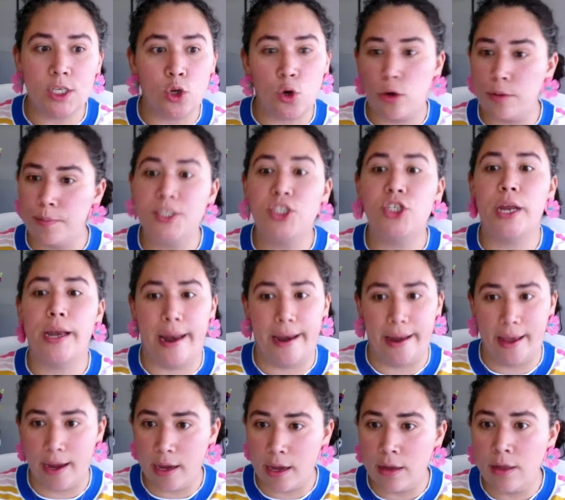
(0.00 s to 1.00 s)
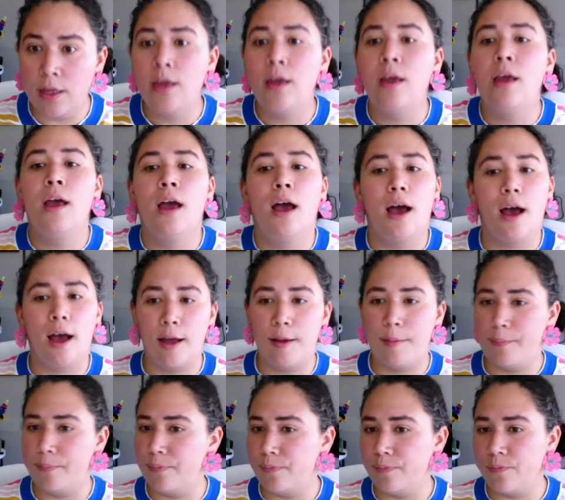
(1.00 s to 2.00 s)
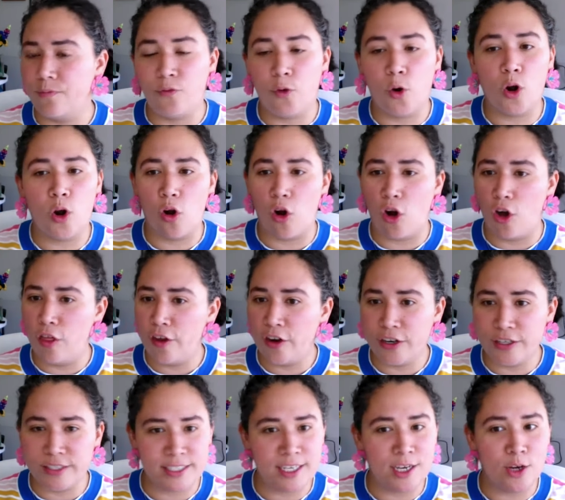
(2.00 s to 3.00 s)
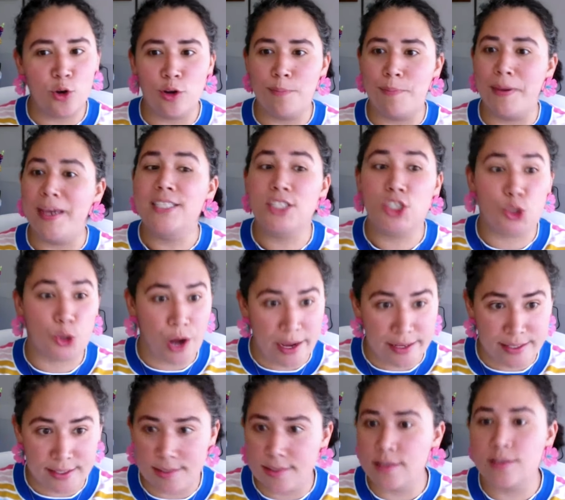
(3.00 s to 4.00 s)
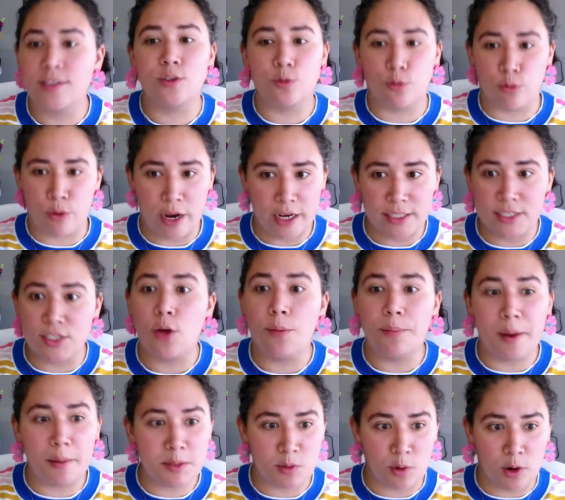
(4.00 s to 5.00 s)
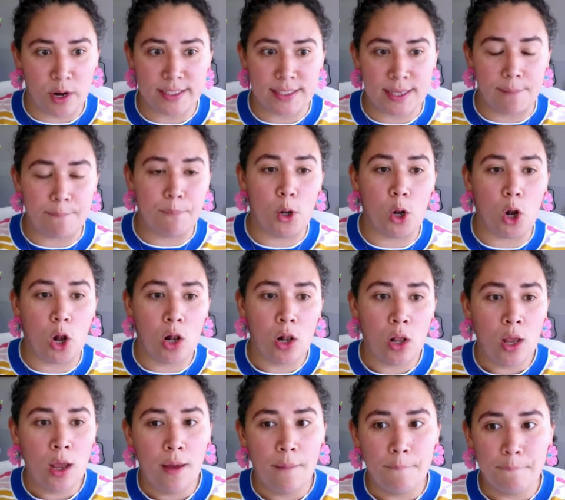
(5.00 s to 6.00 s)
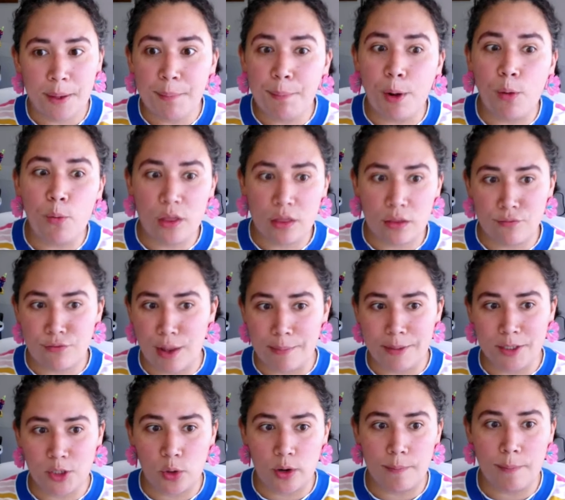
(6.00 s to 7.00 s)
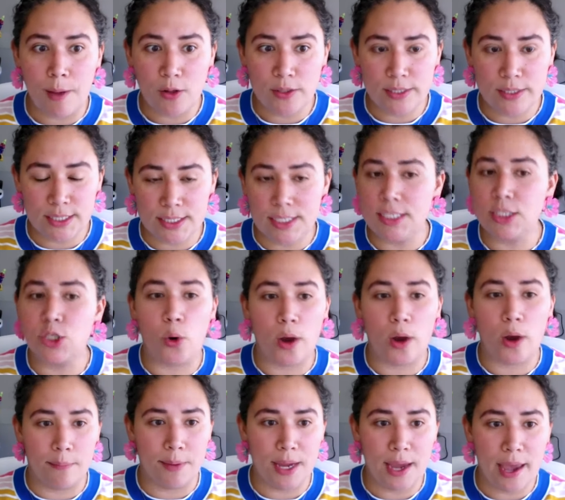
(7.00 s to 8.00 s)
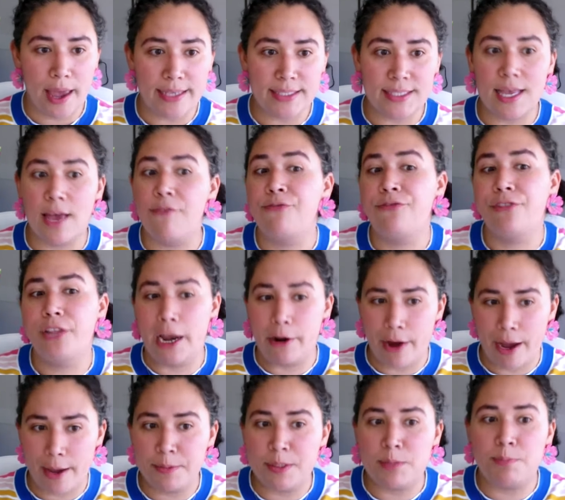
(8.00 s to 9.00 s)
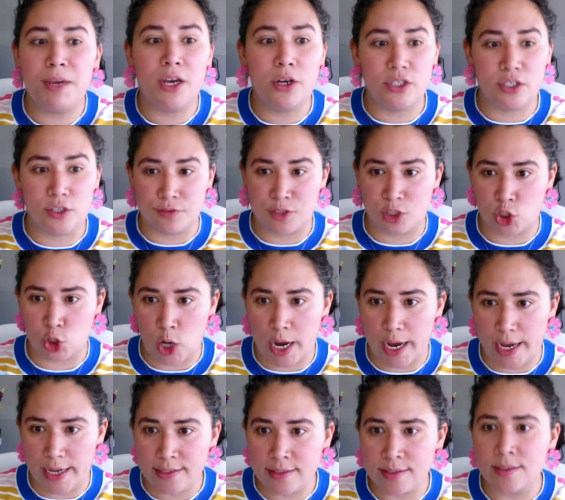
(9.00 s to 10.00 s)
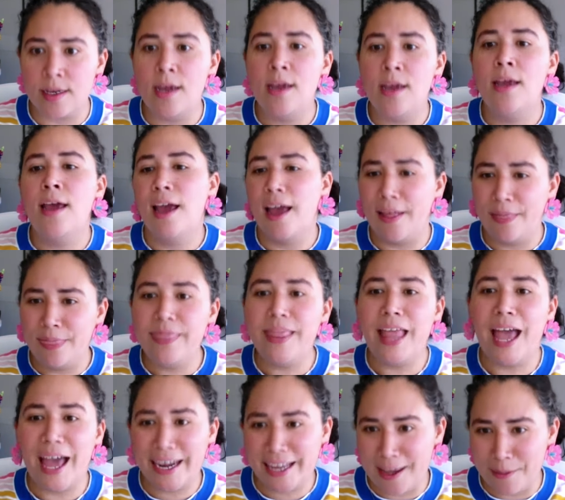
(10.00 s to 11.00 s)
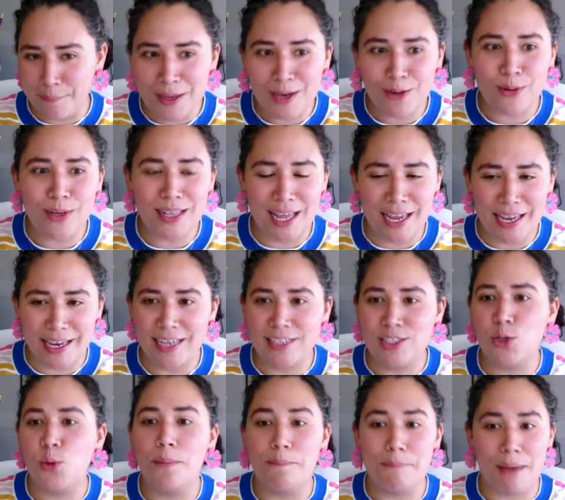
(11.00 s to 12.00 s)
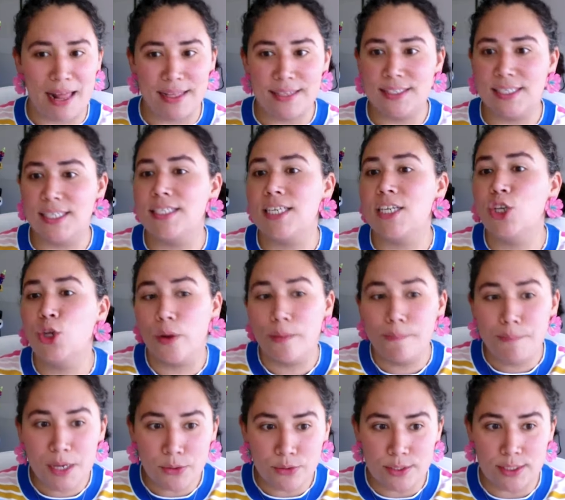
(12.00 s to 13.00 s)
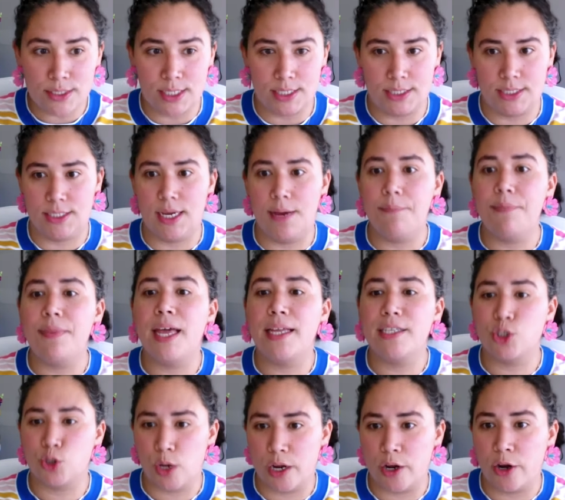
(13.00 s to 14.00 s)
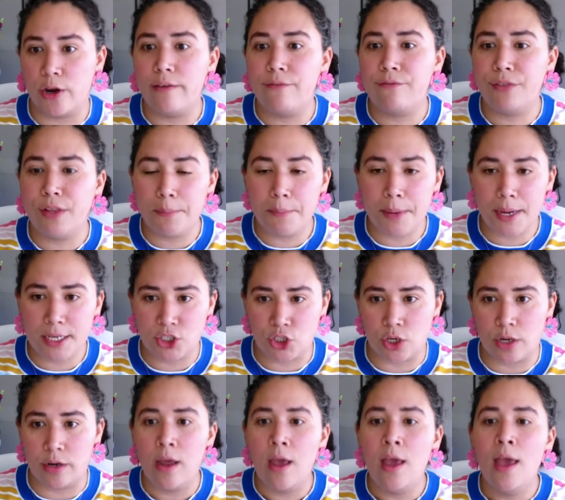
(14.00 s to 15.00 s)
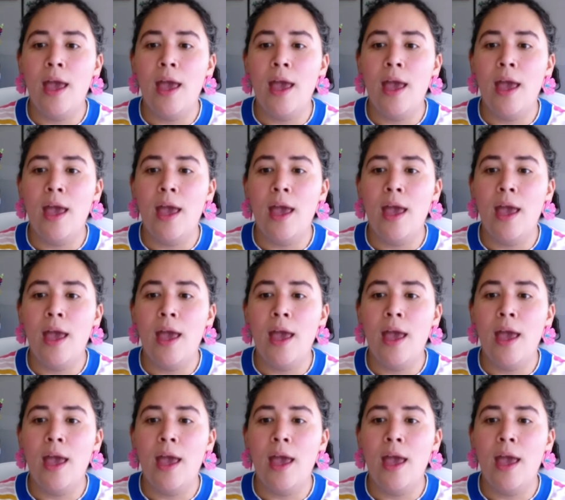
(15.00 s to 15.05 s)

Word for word: it could be genetic. For others, it could be stress, right? Sometimes, for example, people with inflammatory bowel disease or IBS have flare-ups because of stress. And that can be related to imbalances in your immune system that trigger inflammation.